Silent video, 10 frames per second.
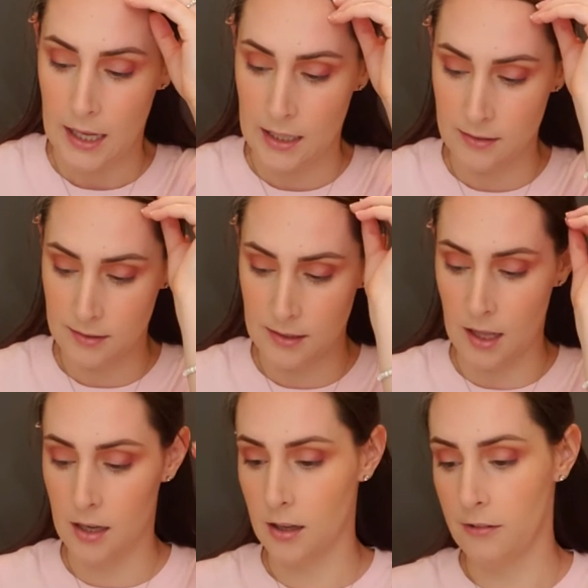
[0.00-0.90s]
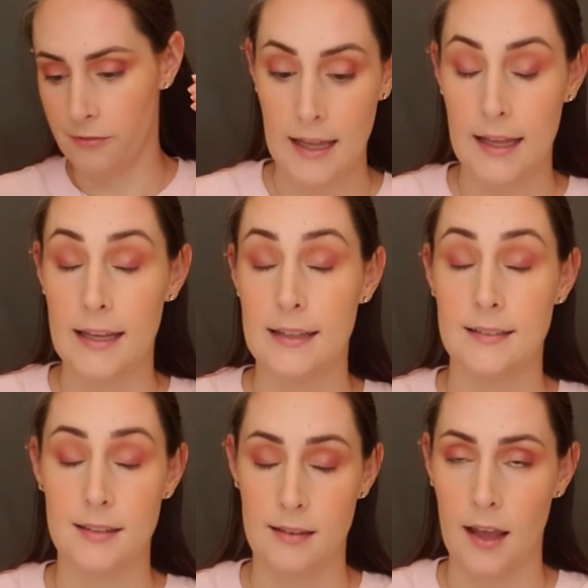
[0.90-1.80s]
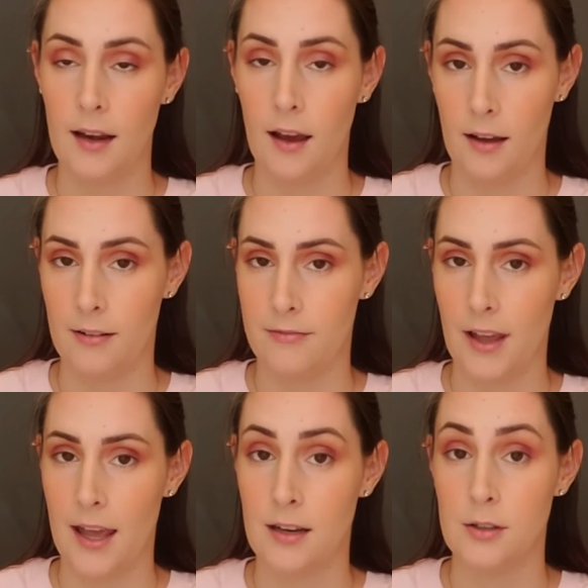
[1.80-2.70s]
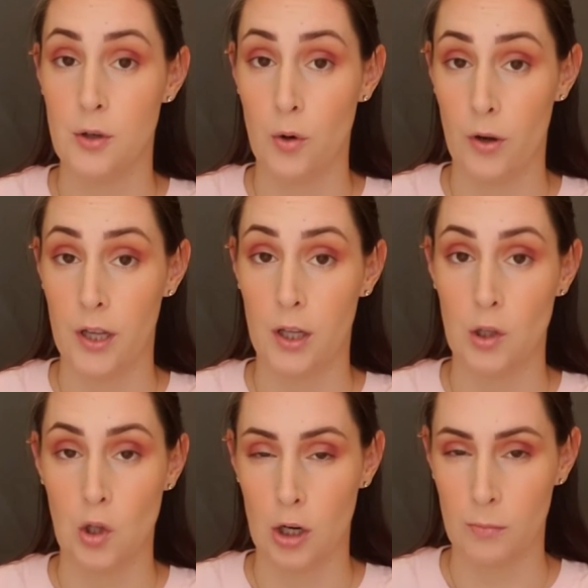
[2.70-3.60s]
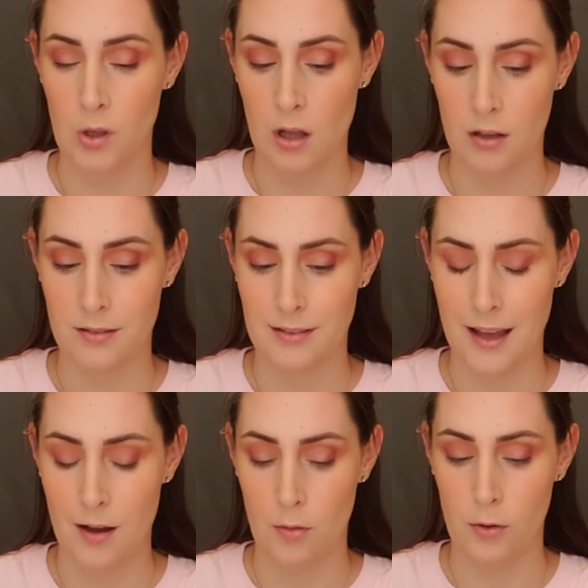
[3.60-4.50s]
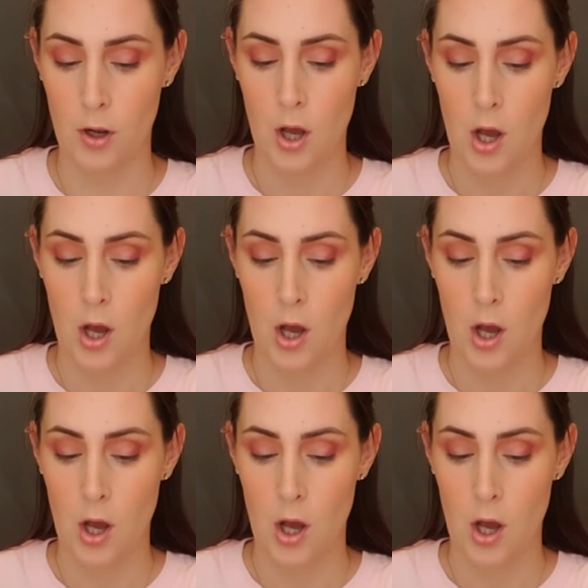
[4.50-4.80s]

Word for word: instead of instead of an annoying alarm clock sound